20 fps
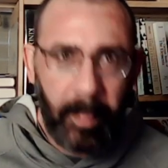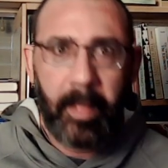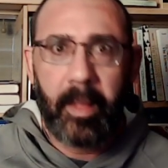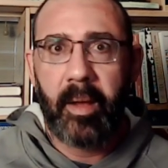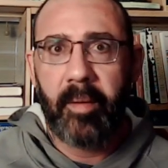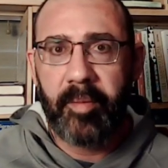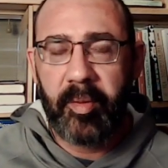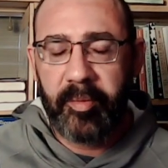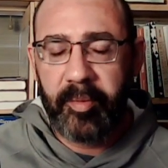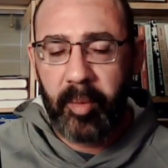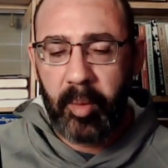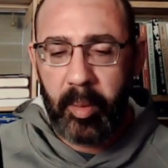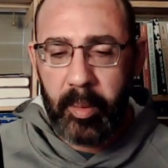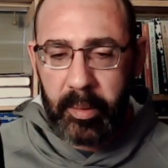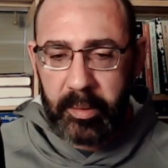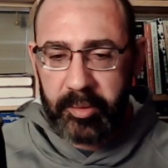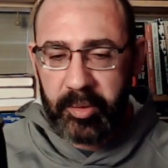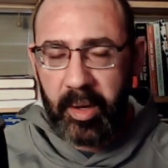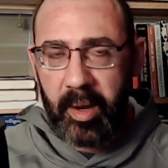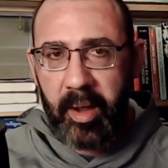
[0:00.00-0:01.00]
of the four-wheel
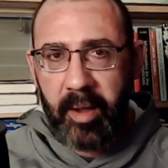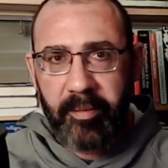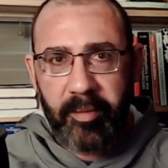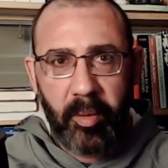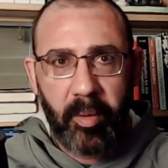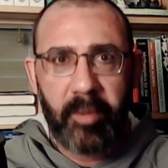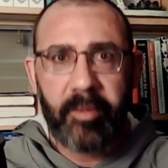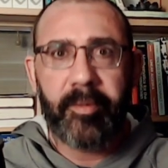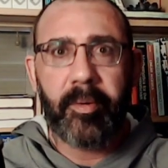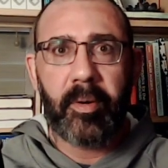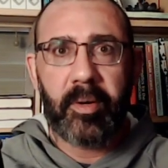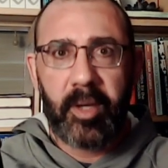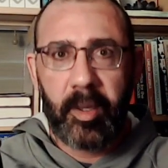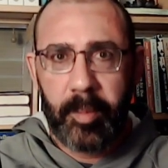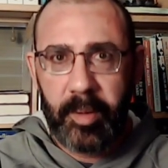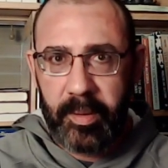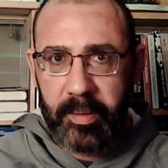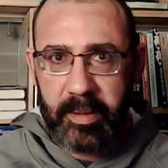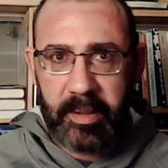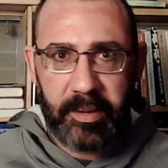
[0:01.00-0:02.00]
drive or
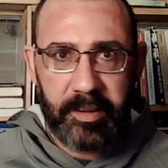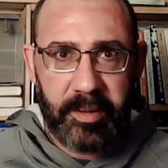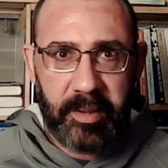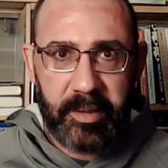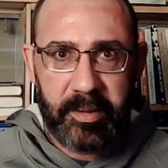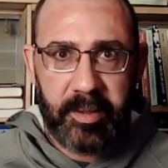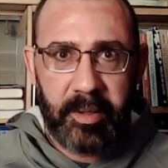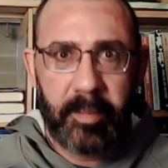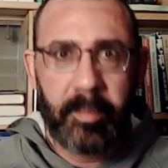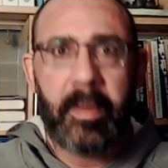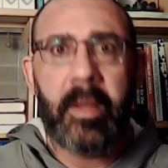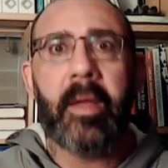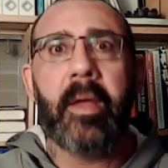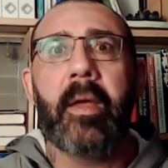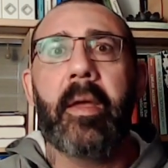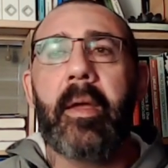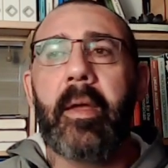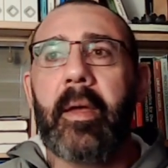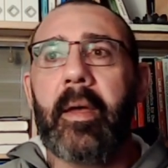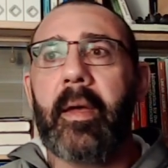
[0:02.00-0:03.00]
4WD system.
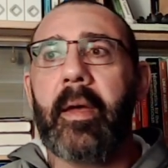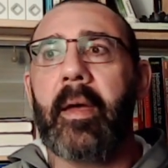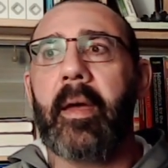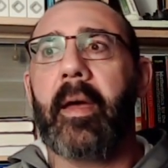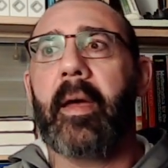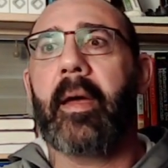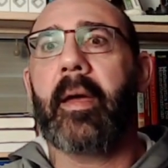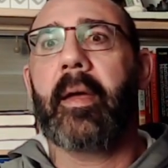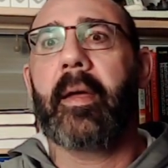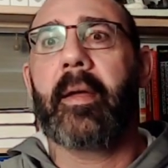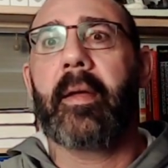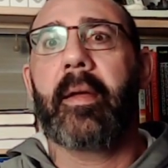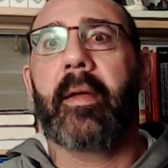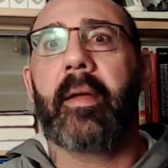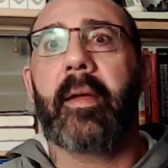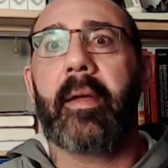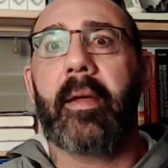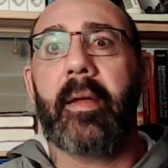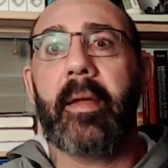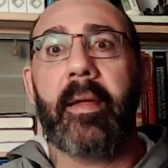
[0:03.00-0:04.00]

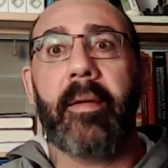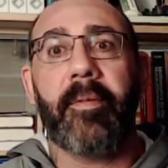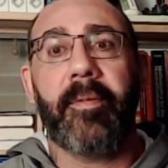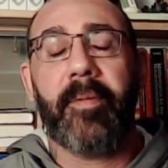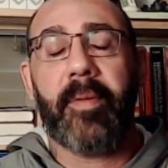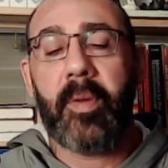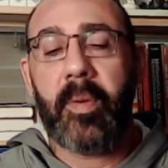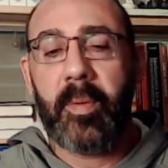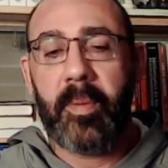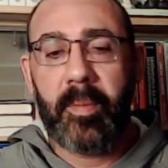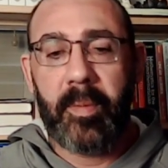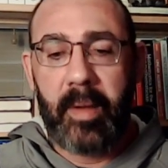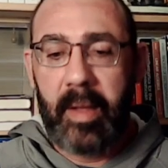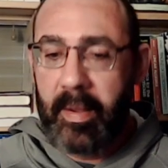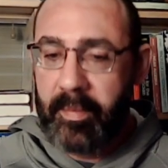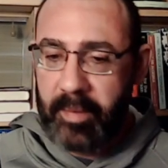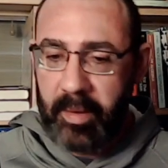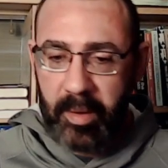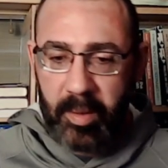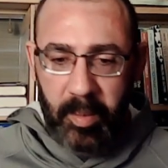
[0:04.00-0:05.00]
If you
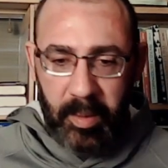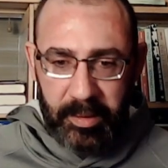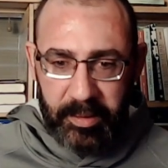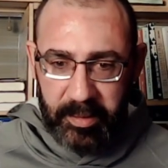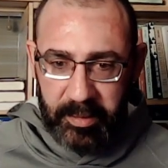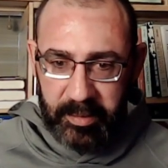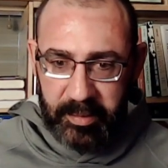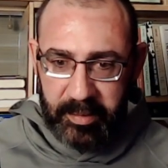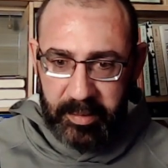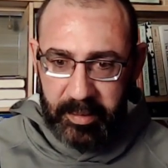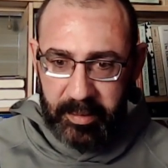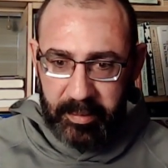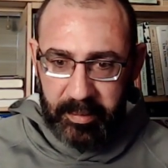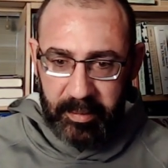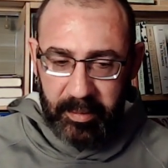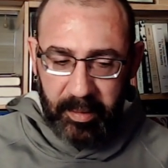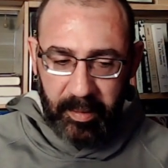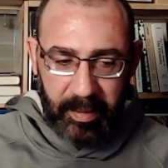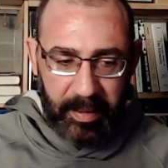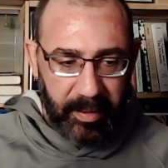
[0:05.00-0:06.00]
have any questions,
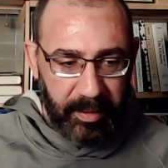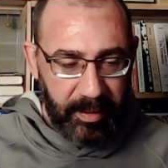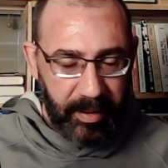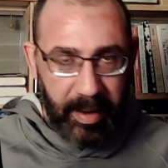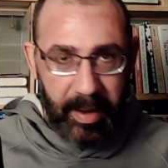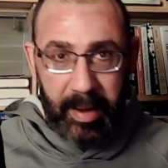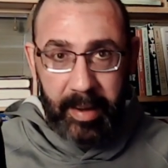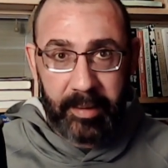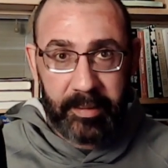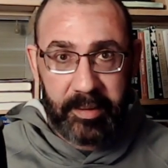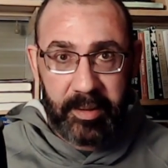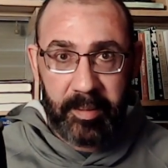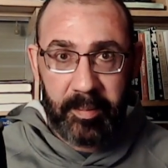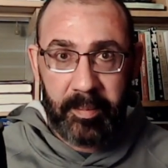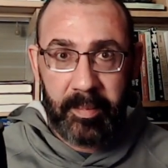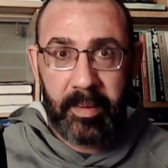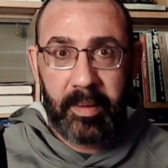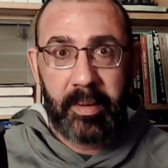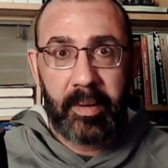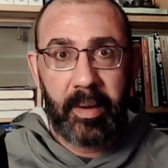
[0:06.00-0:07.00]
go ahead and ask
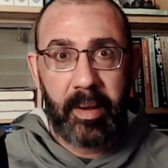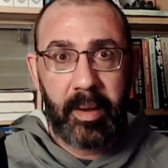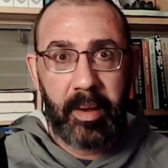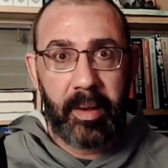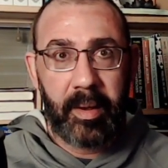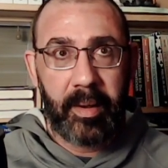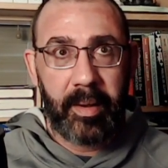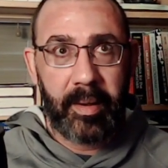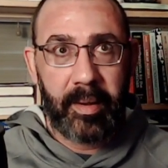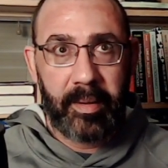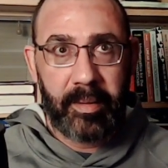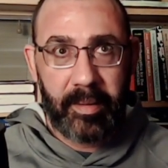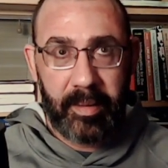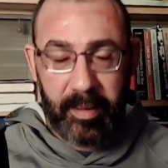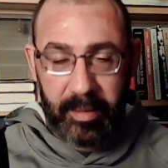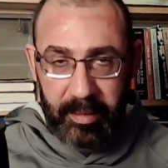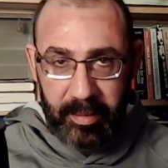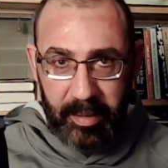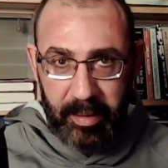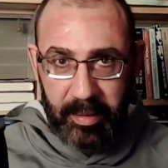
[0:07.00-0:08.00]
them
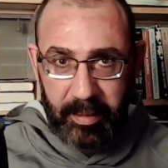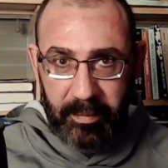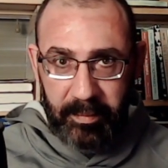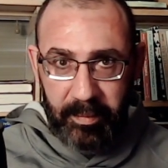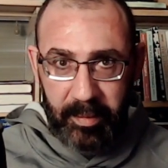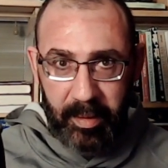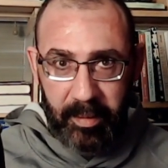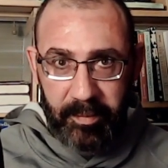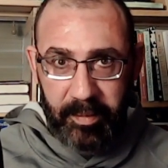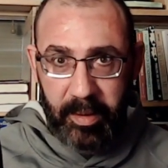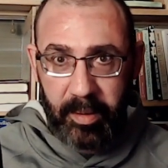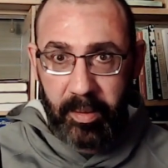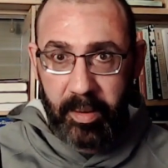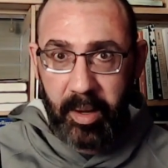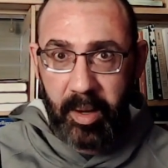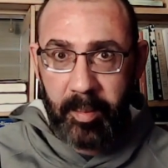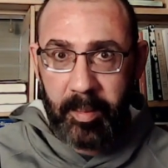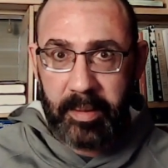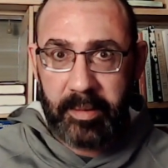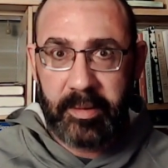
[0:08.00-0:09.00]
in the video
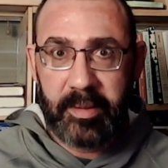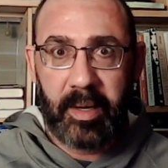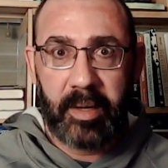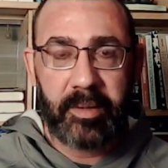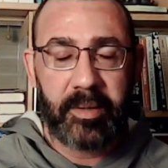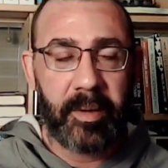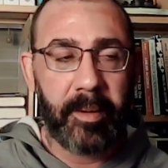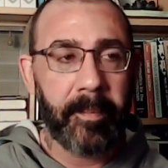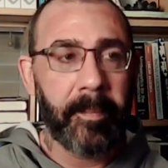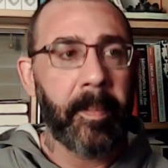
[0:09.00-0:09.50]
comment section.